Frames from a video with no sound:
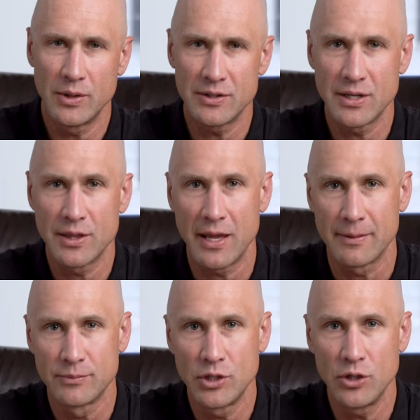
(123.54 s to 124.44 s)
So here's the thing
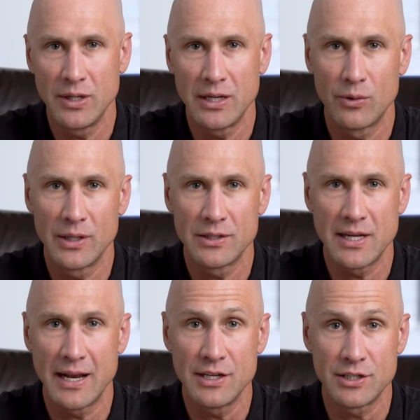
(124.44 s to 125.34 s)
do you need a real
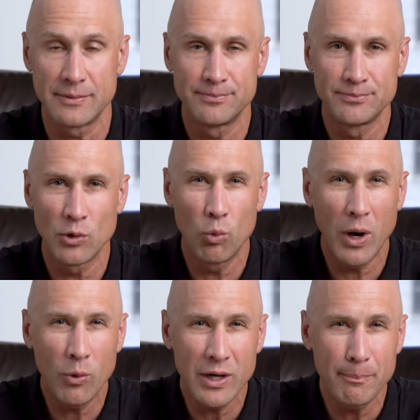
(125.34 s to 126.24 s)
estate agent?
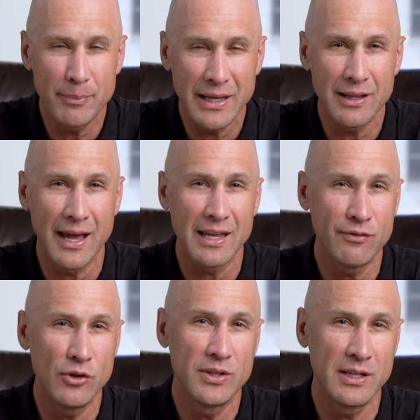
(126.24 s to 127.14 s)
What would it be like
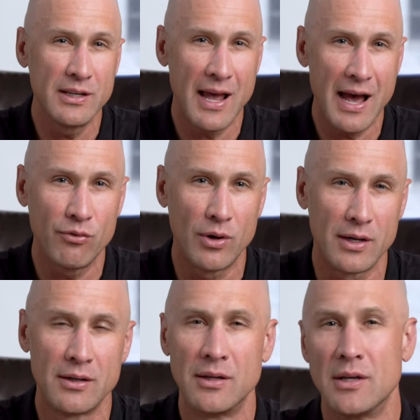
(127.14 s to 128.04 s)
if you didn't have
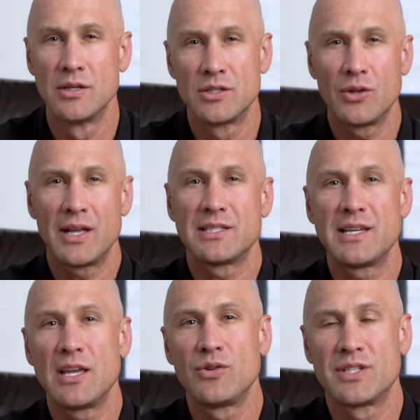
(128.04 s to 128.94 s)
one? So let's
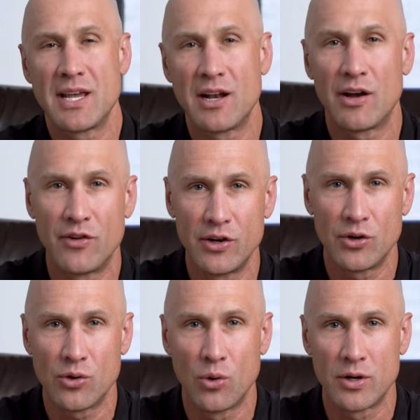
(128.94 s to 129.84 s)
say you set off on
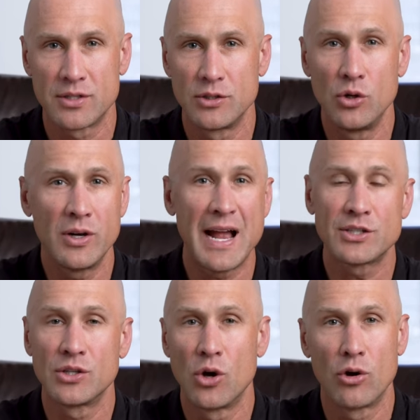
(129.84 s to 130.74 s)
your course. You can
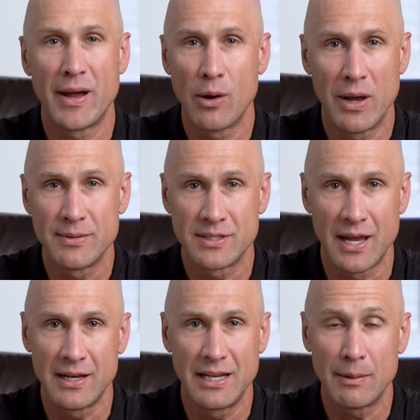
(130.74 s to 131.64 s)
actually go to my
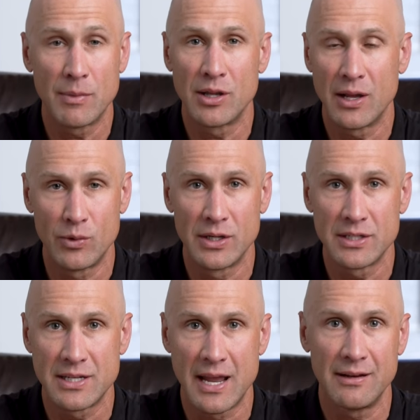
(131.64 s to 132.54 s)
website, Nick McLean Real
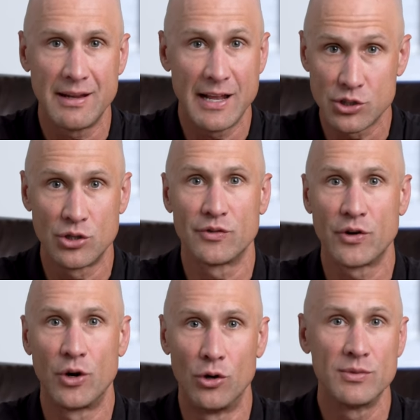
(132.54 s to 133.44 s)
Estate, and search
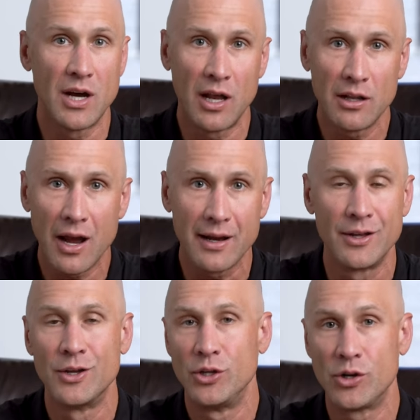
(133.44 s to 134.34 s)
for homes online.
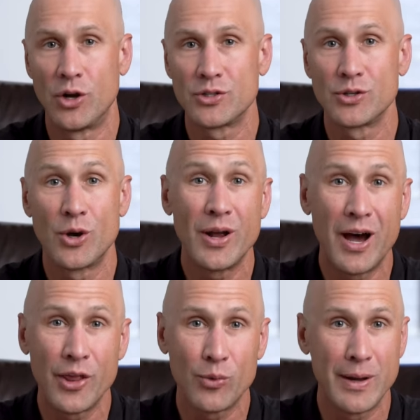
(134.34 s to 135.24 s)
You can also go to
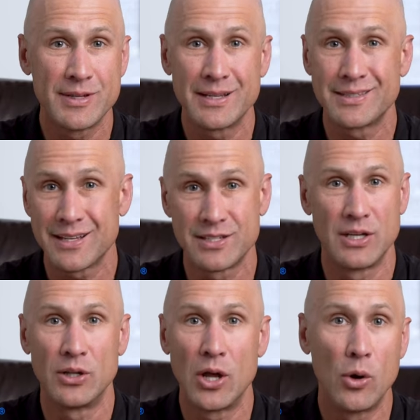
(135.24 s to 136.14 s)
other websites like
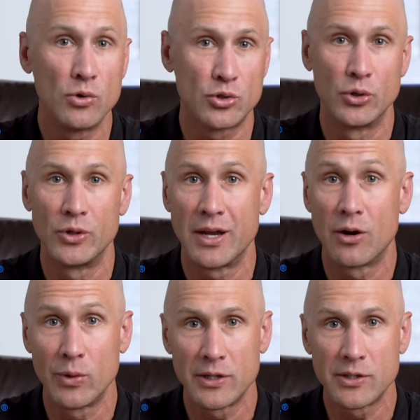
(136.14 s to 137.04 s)
Zillow, Trulia,
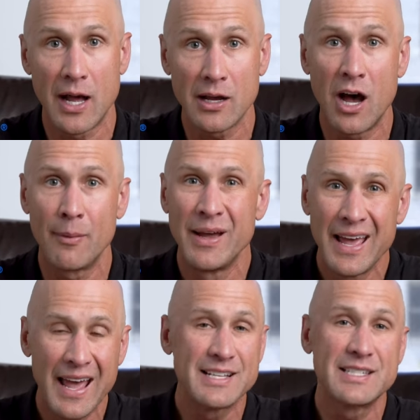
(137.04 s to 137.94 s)
or Realtor.com
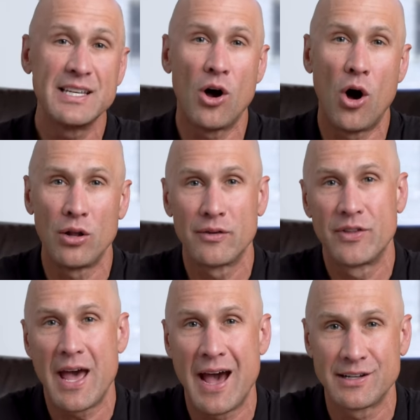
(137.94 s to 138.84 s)
and see all of
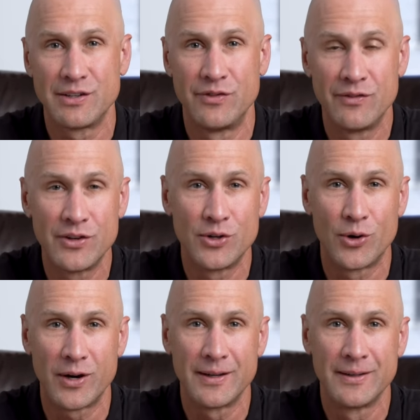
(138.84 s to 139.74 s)
the active
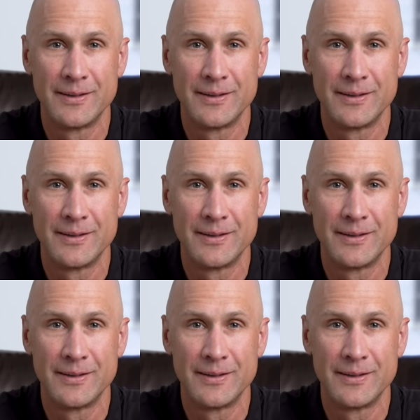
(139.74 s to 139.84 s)
inventory.